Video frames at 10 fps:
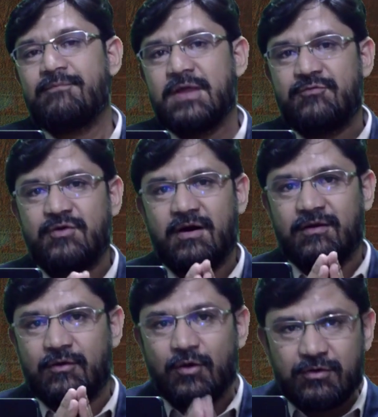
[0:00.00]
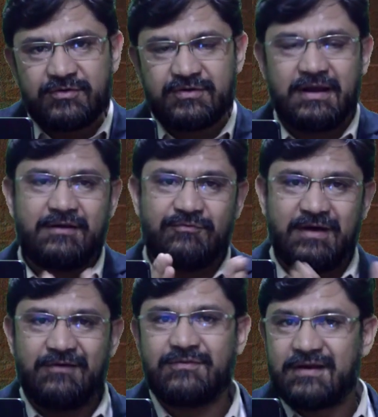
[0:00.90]
If you are good in
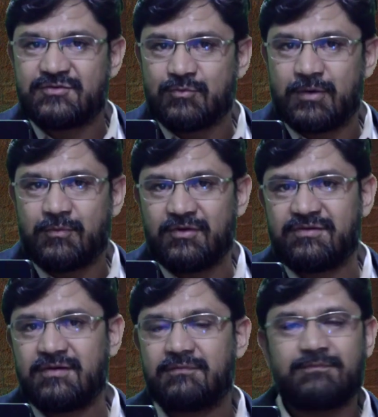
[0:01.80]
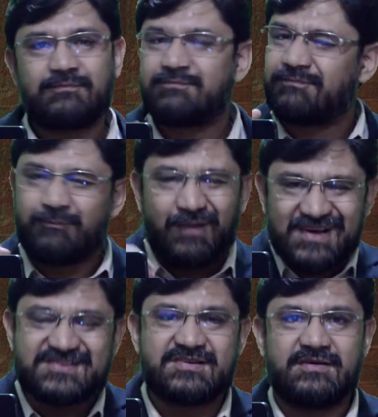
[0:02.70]
waves and superposition,
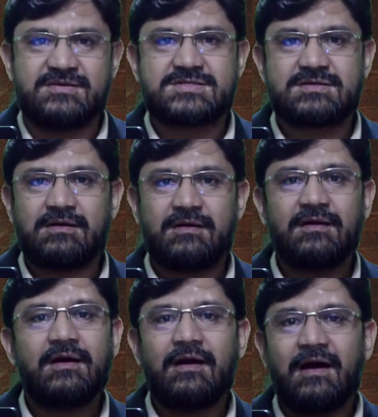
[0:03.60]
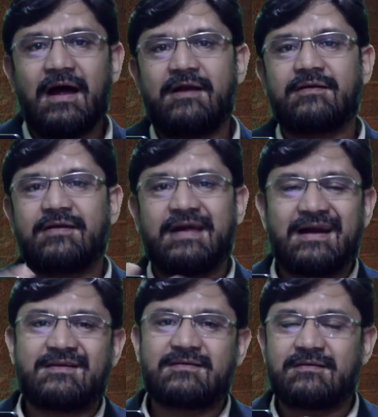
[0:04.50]
master it and get